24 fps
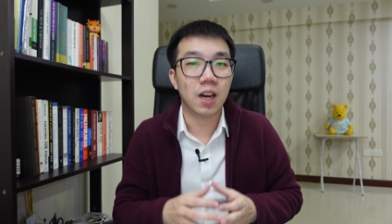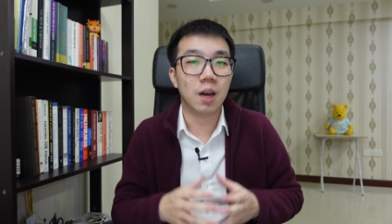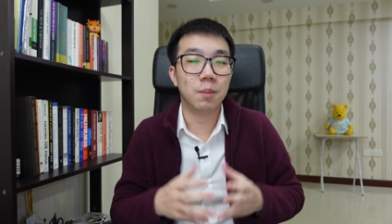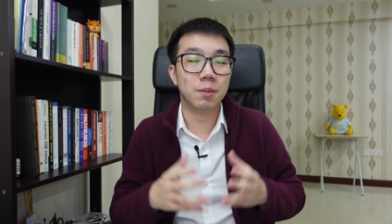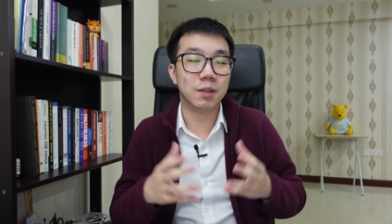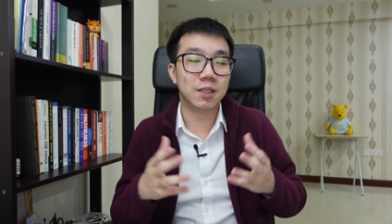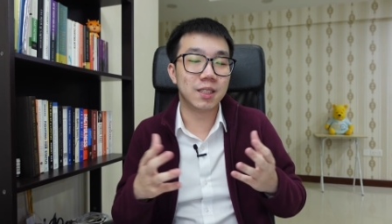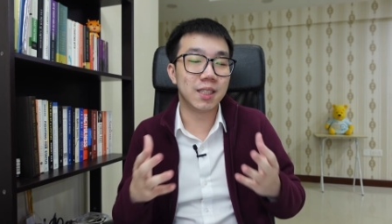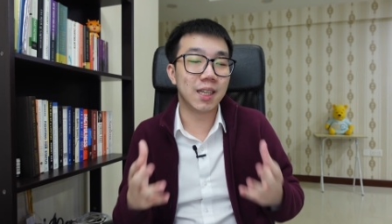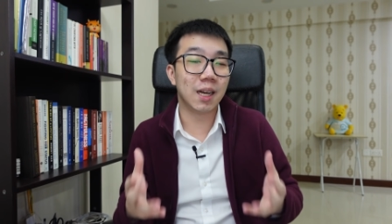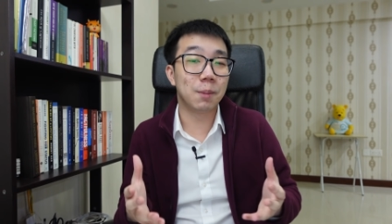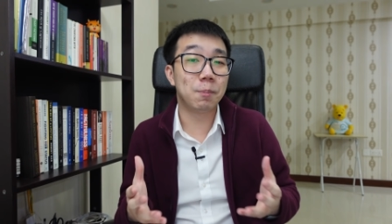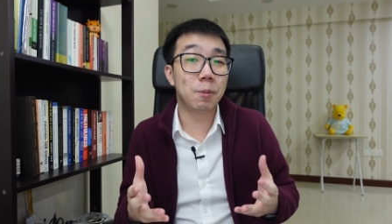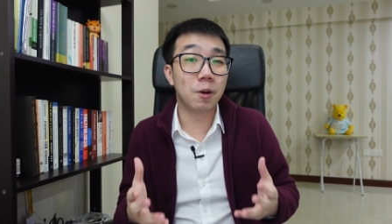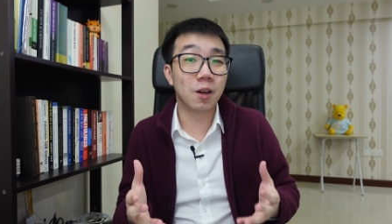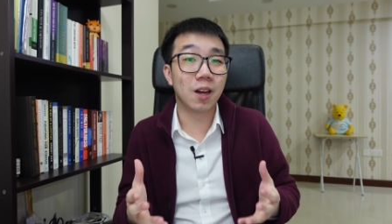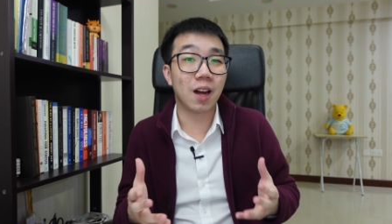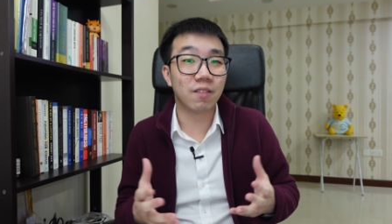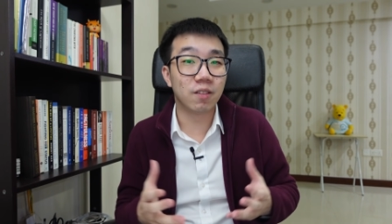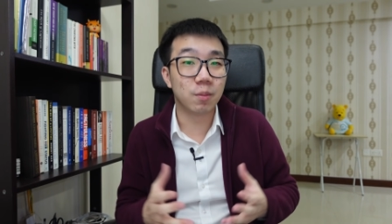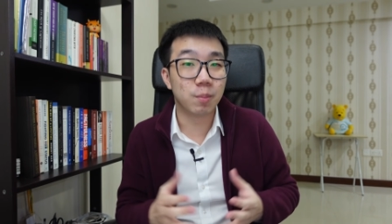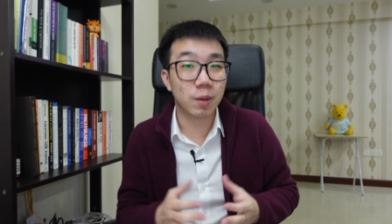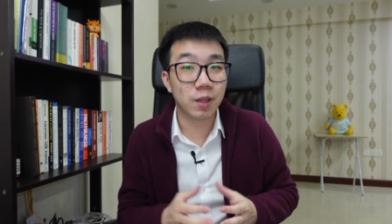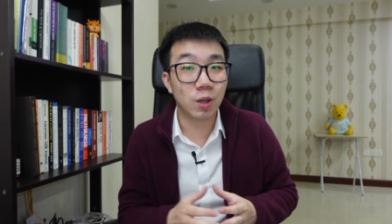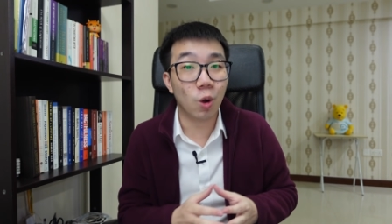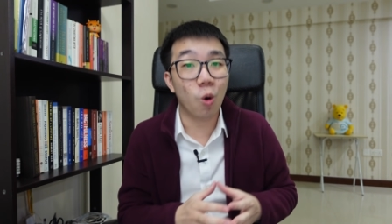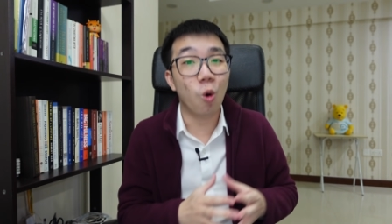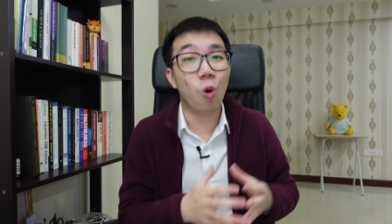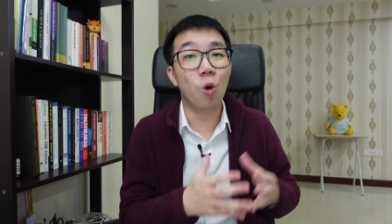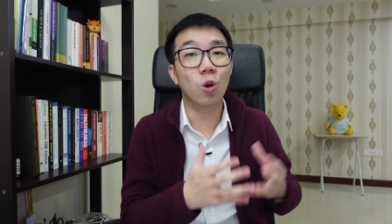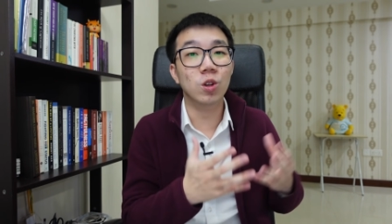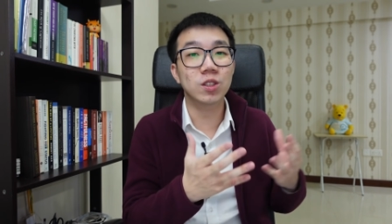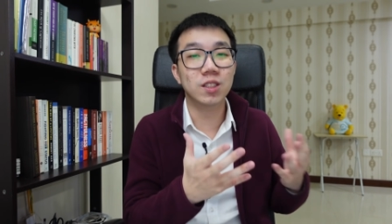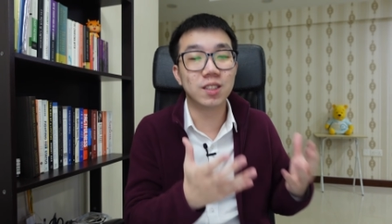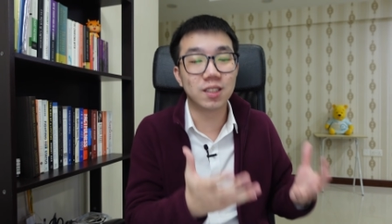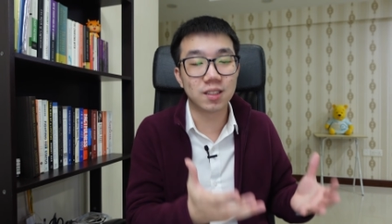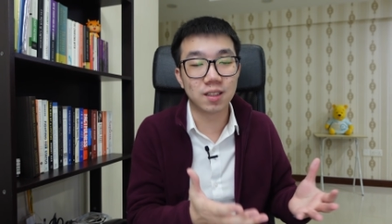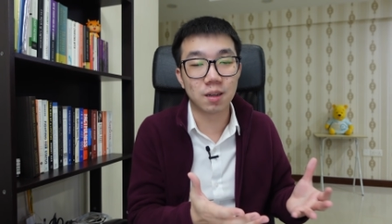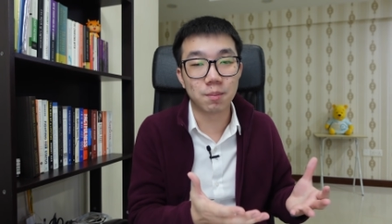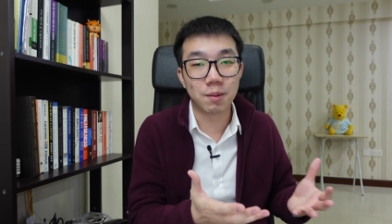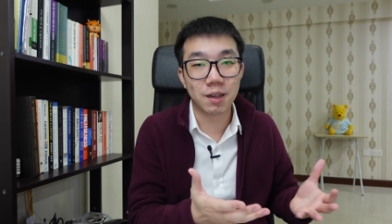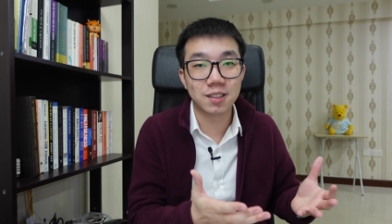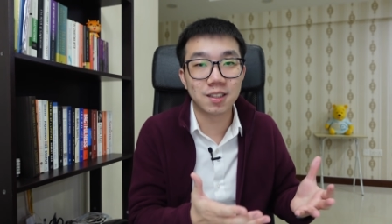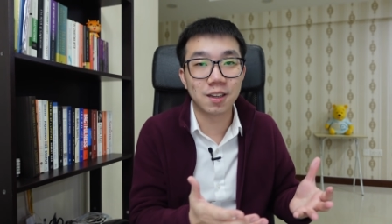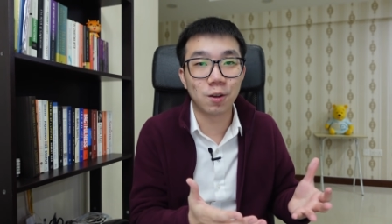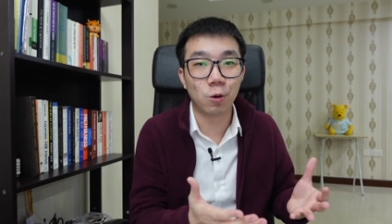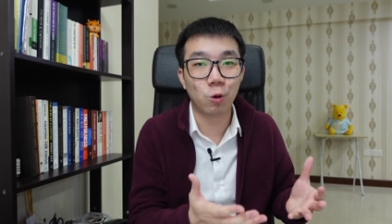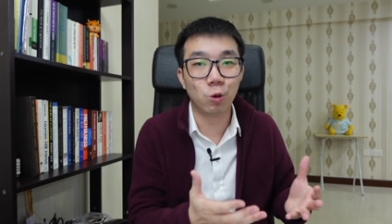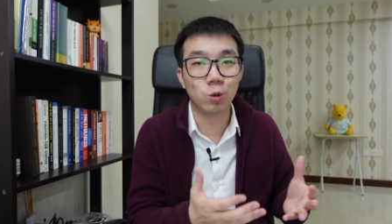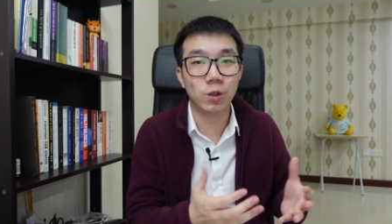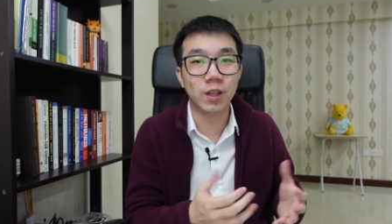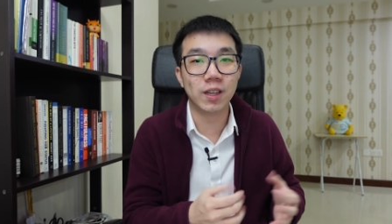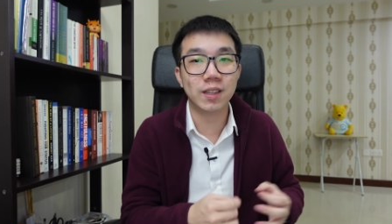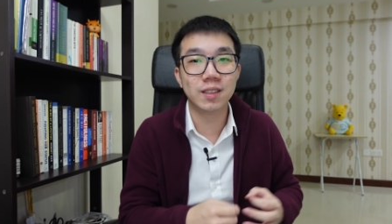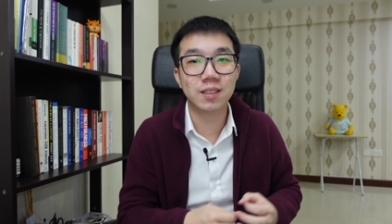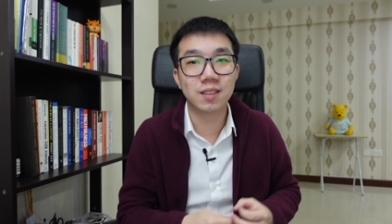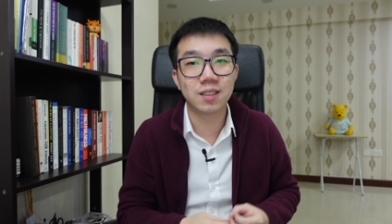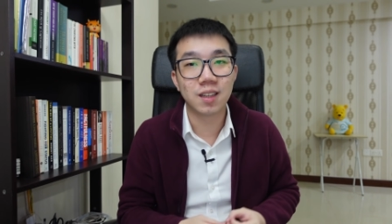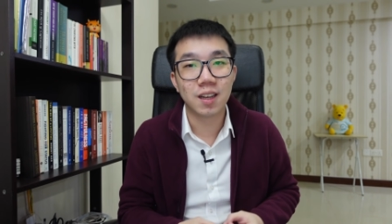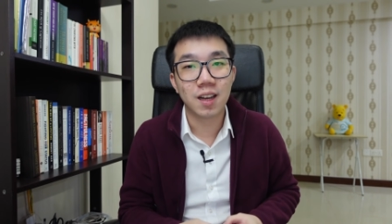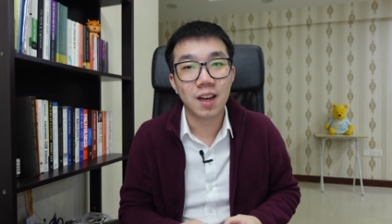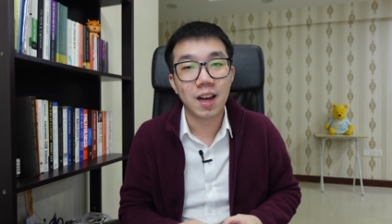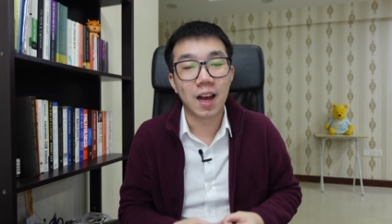um, the Singapore government owns Temasek Holdings,